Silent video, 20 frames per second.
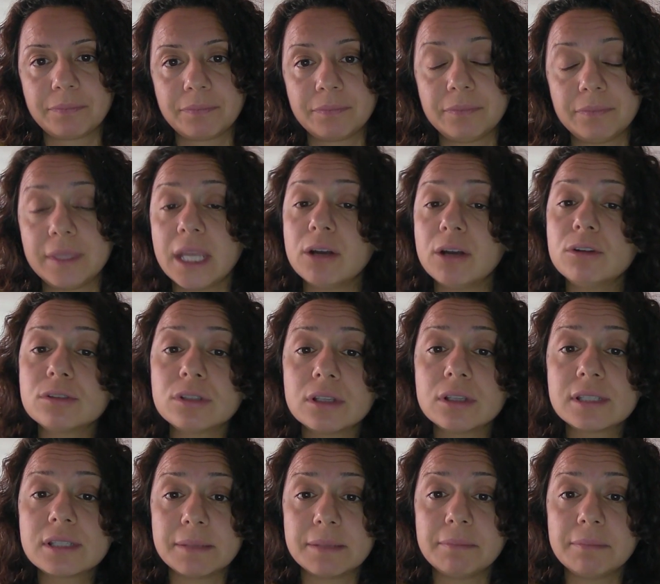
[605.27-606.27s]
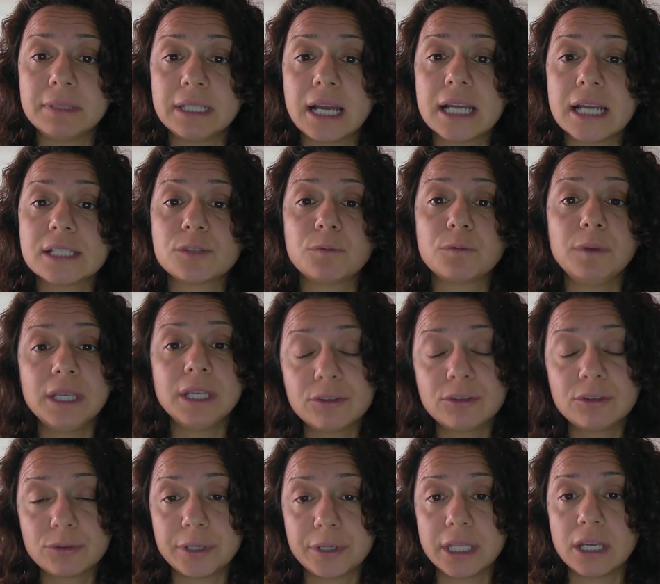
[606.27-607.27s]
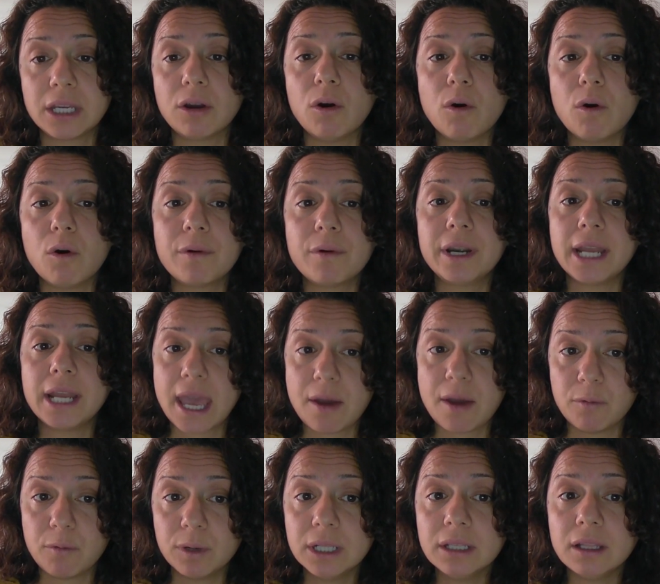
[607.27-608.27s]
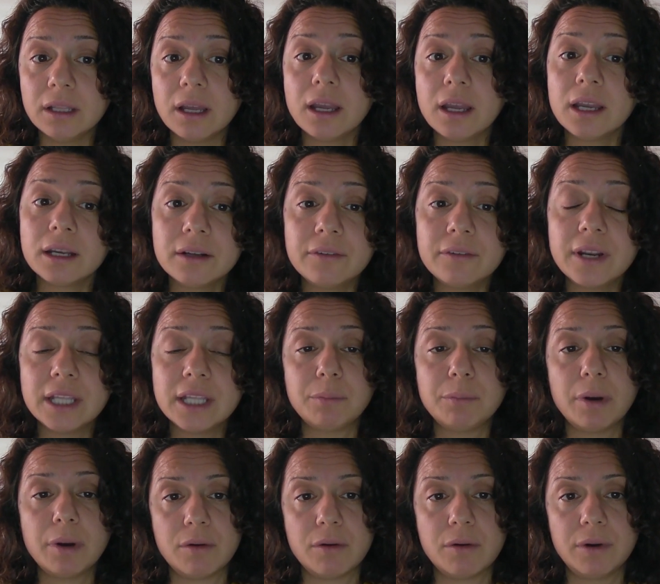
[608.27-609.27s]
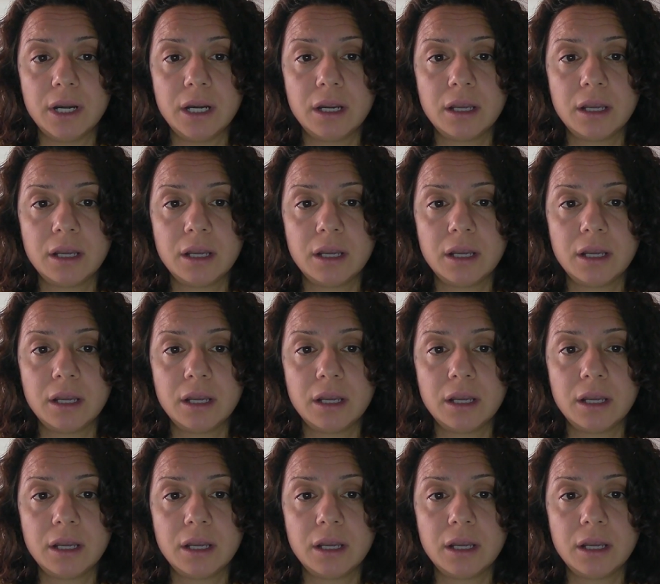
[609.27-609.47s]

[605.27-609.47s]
They also symbolize victory over evil and great power.